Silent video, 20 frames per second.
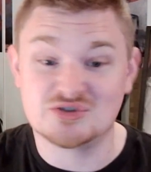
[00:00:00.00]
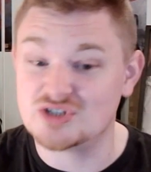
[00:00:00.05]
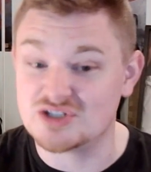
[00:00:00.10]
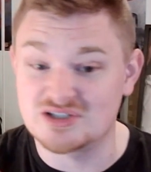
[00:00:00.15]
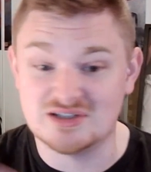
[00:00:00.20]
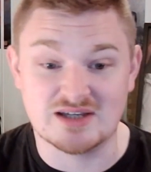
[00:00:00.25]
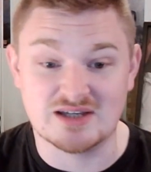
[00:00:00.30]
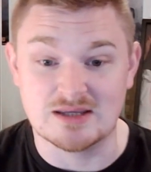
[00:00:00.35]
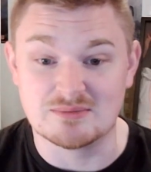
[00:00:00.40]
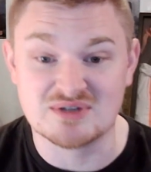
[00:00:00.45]

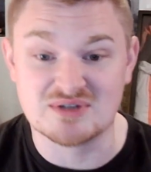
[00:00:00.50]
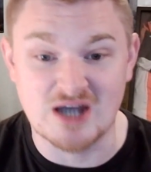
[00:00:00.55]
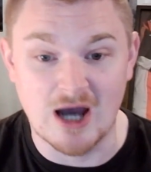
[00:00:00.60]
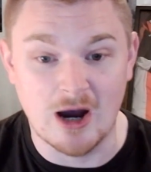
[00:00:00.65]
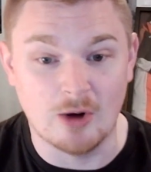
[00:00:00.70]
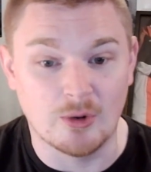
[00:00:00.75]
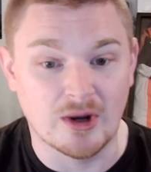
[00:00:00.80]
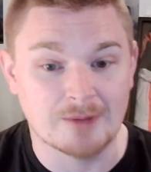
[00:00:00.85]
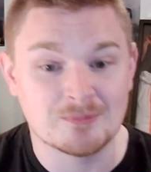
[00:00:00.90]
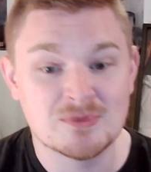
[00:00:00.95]
just keeps
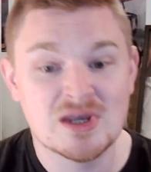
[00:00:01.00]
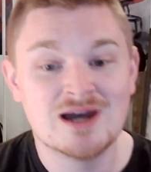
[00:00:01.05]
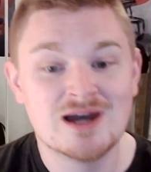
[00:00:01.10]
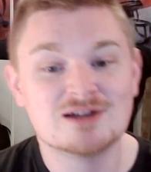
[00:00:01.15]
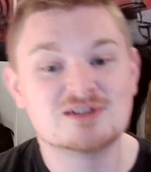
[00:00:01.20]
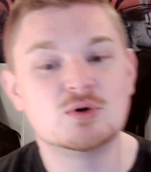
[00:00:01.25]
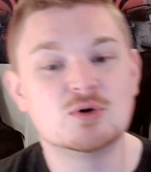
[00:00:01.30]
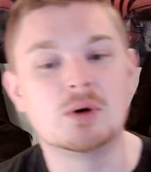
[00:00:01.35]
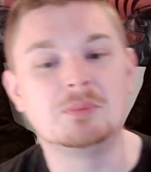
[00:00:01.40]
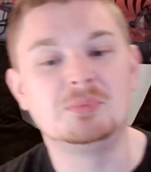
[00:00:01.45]
going,
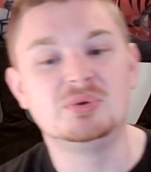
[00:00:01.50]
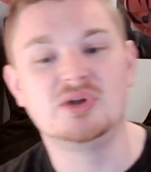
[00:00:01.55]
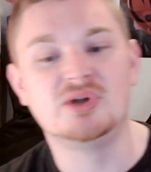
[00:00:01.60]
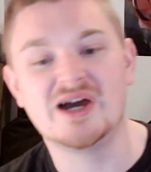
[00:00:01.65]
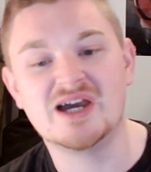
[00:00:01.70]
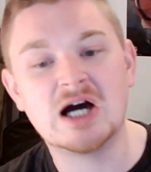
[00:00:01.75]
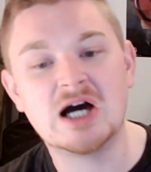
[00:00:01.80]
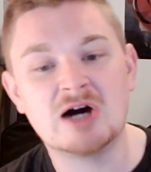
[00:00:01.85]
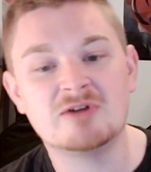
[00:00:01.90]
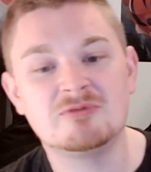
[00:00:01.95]
to a
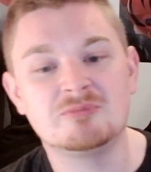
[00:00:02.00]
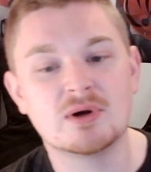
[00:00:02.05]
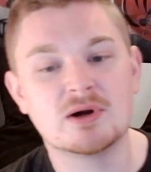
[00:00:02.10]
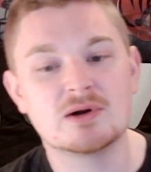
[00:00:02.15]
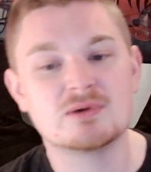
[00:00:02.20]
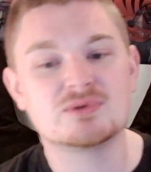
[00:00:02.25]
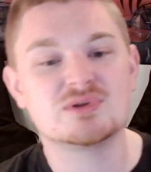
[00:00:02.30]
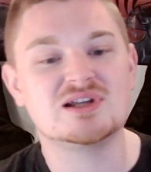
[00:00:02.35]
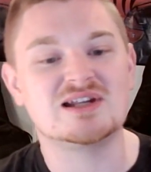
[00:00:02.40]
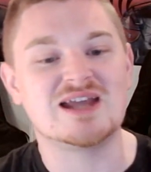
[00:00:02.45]
playoff
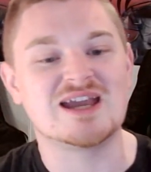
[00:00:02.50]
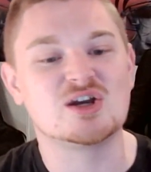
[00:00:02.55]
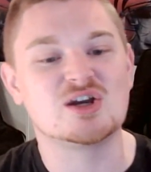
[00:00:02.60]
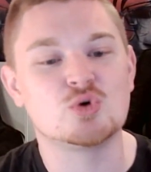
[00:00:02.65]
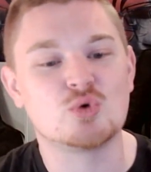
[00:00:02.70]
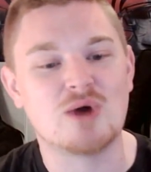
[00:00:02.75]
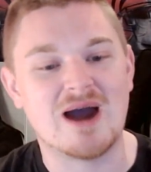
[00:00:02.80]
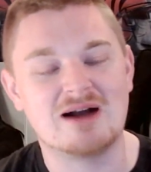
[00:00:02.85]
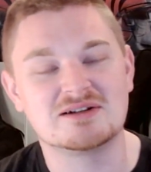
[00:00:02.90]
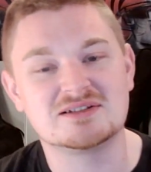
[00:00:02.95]
berth in a
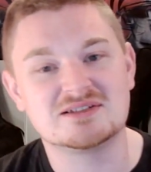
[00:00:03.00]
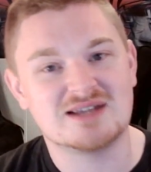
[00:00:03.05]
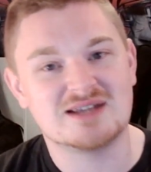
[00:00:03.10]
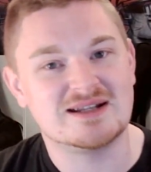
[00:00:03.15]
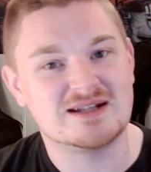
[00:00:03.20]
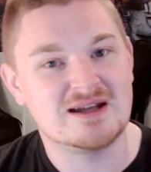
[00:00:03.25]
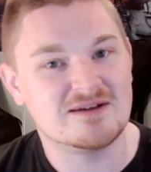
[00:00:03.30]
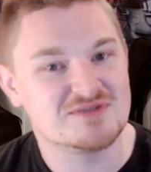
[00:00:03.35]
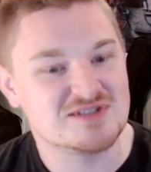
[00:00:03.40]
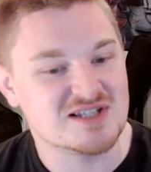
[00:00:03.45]
crowded
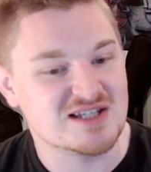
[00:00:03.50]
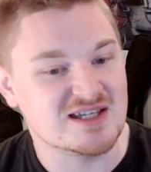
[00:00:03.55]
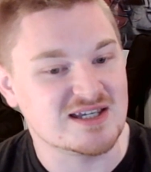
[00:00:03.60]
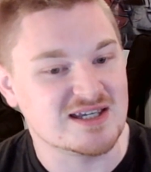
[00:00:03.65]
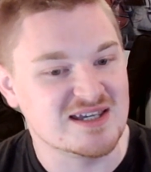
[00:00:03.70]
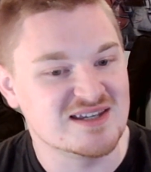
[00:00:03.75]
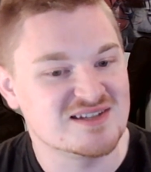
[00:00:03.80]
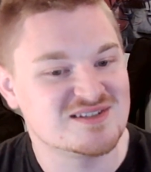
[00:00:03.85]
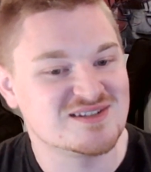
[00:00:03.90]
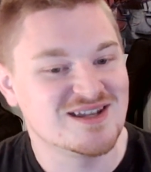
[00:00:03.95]
NFC
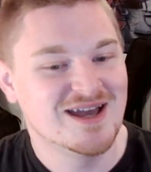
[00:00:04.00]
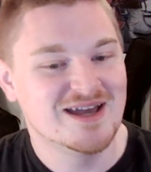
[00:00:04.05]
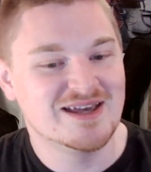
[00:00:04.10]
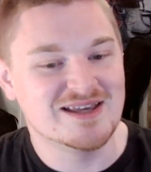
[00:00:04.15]
East